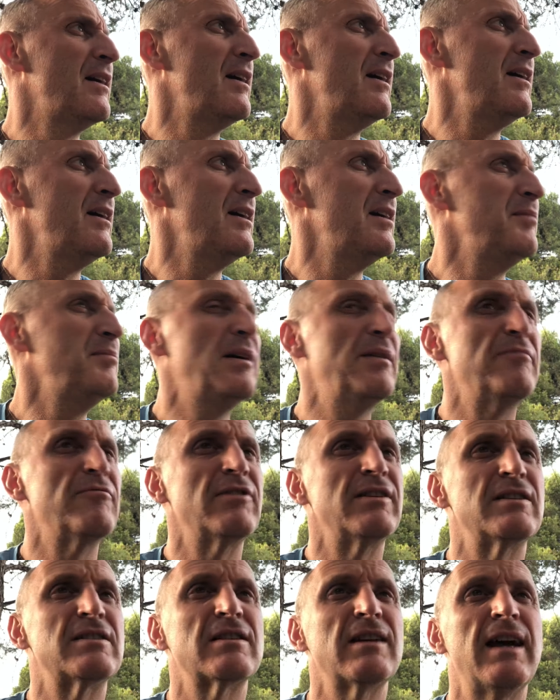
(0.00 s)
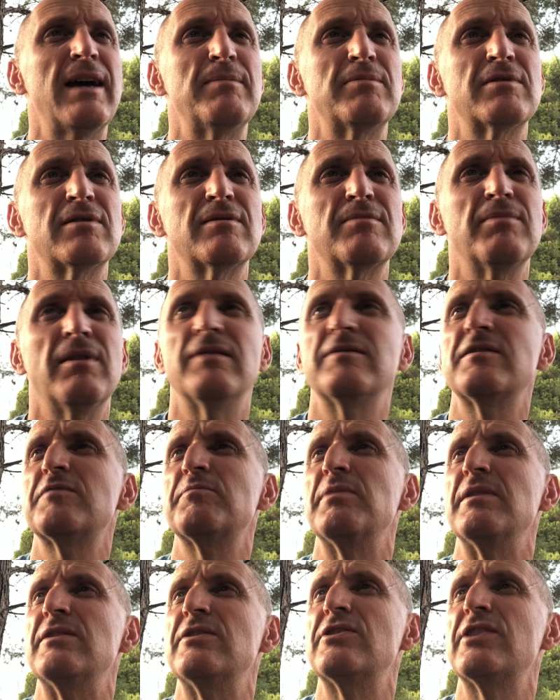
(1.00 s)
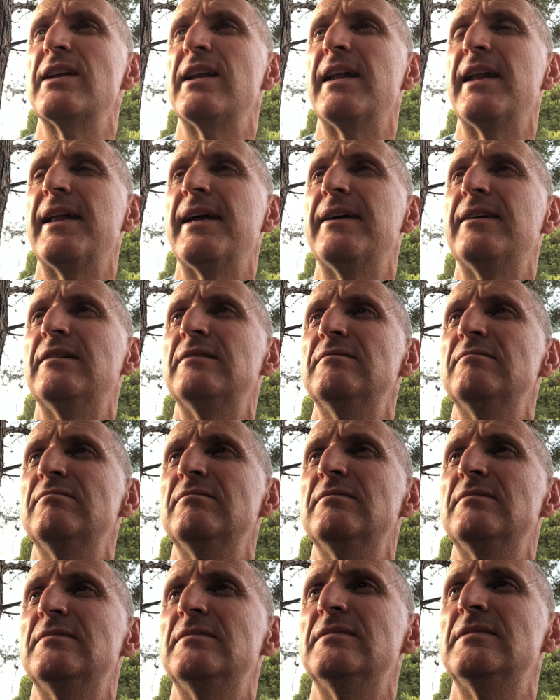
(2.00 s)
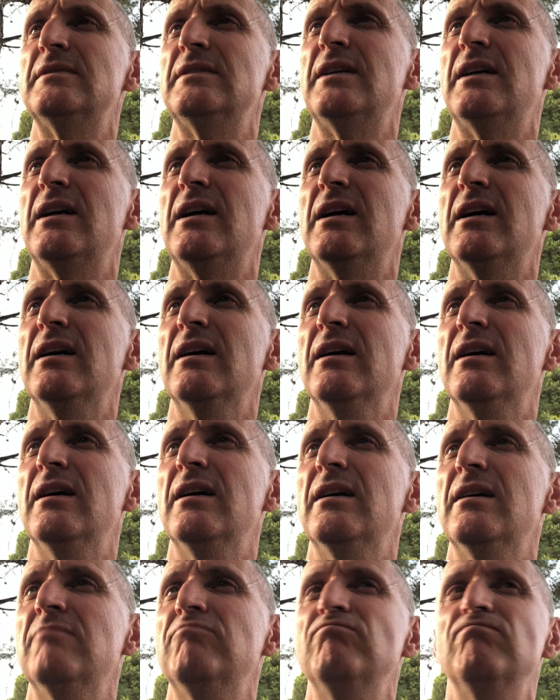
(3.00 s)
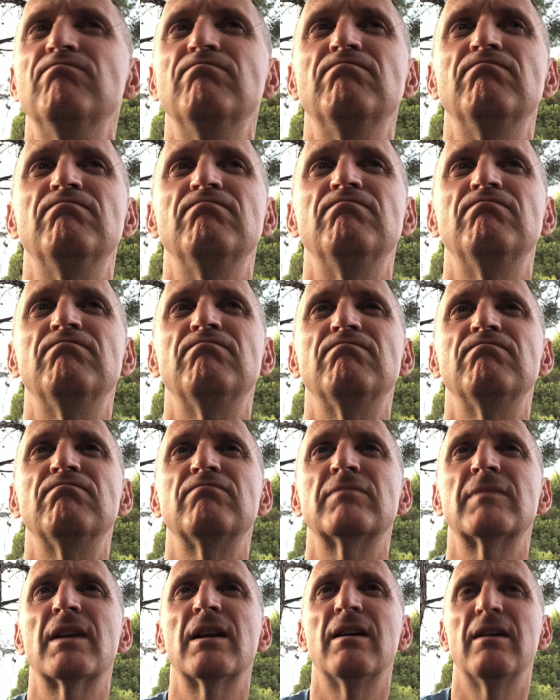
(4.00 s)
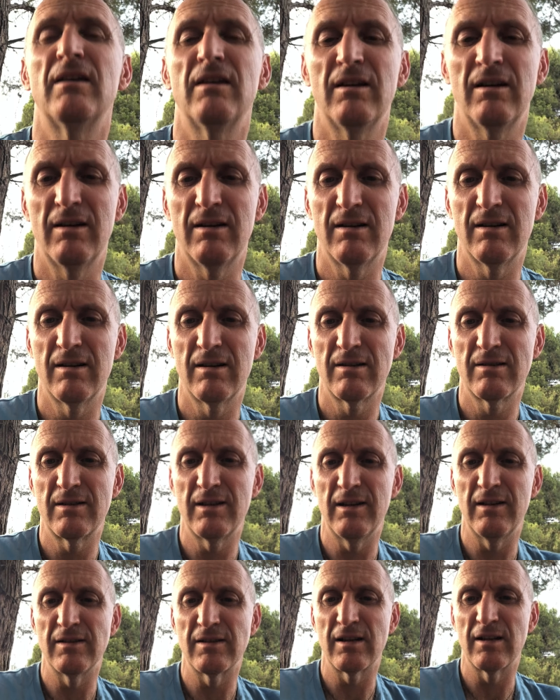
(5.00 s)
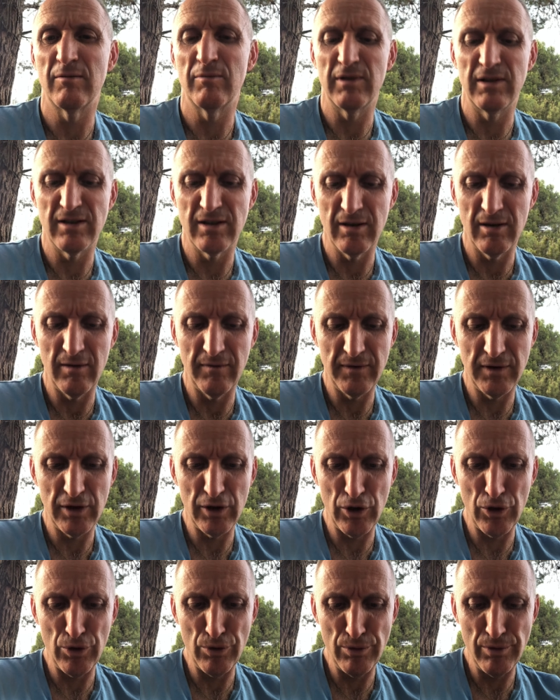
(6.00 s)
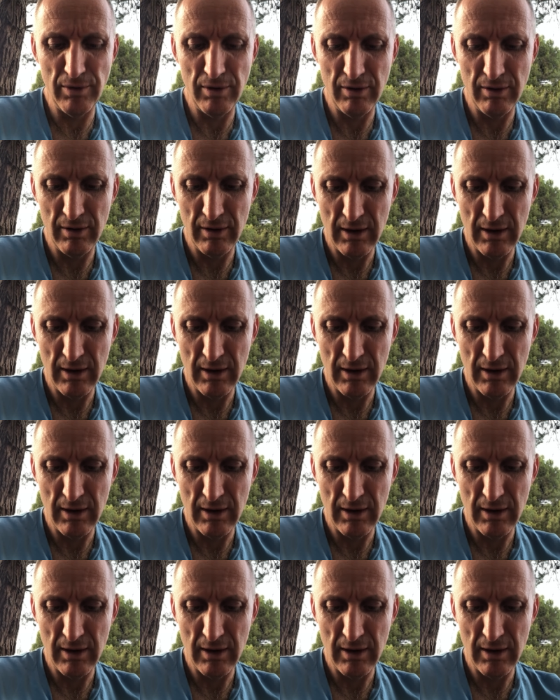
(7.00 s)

Um, I haven't really slept, but I've just been chilling out. Um, dinner's going to be served soon.